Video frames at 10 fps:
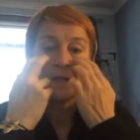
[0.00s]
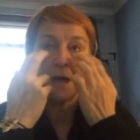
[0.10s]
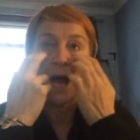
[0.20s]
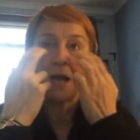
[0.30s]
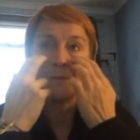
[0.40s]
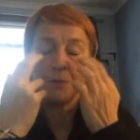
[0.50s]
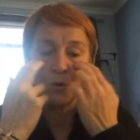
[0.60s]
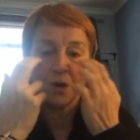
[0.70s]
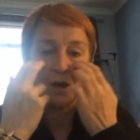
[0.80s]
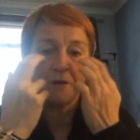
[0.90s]
that I am
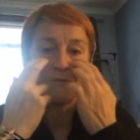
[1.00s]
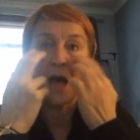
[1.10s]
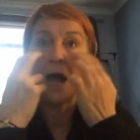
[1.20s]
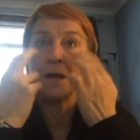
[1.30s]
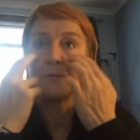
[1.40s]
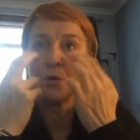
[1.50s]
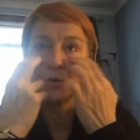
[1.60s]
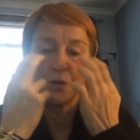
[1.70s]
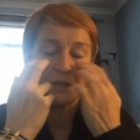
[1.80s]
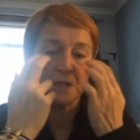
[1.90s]
not enough, that I am
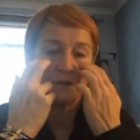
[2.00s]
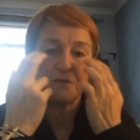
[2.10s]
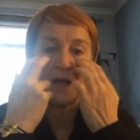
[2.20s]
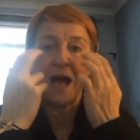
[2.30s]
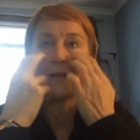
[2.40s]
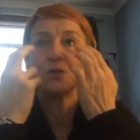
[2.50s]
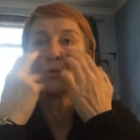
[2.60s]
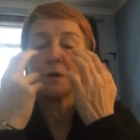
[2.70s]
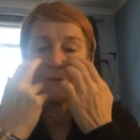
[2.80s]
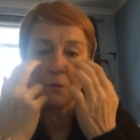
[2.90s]
not good enough, that I
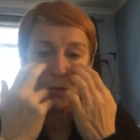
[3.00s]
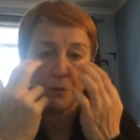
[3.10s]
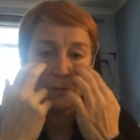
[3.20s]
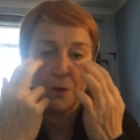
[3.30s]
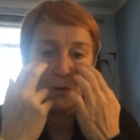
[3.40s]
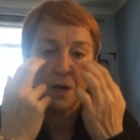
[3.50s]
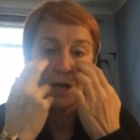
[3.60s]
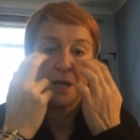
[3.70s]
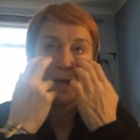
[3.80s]
don't have the willpower.